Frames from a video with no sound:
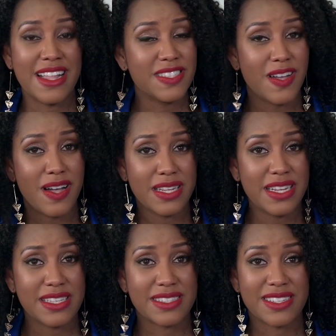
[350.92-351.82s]
That's all it
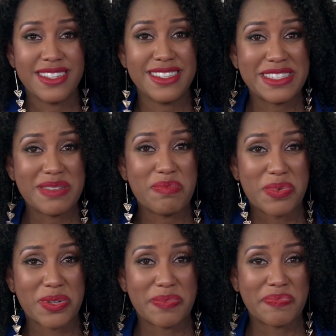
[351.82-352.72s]
is.
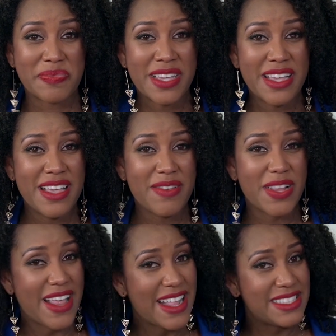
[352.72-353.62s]
Simple.
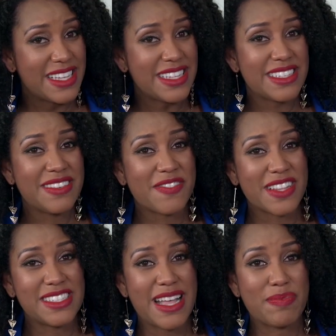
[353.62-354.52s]
Now that's it for
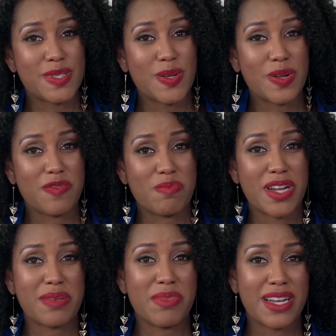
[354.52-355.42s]
this episode of
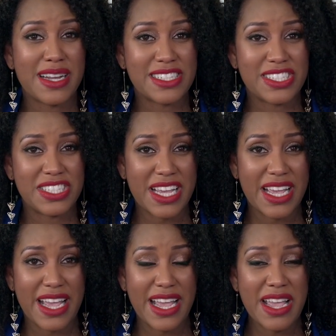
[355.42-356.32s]
Money Mondays J
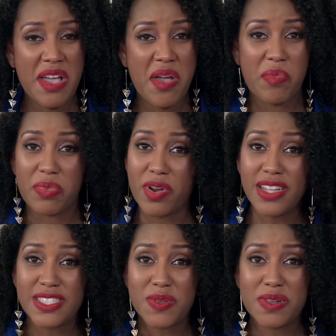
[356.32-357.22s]
A,
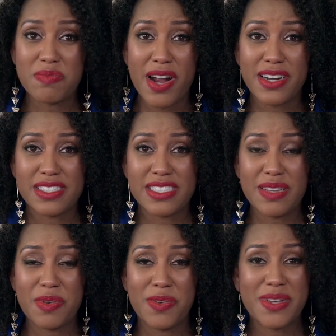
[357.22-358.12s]
brought to you in
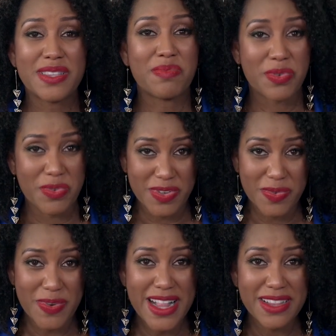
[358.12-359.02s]
partnership with
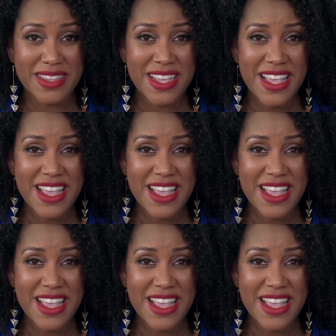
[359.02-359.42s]
Proven Wealth.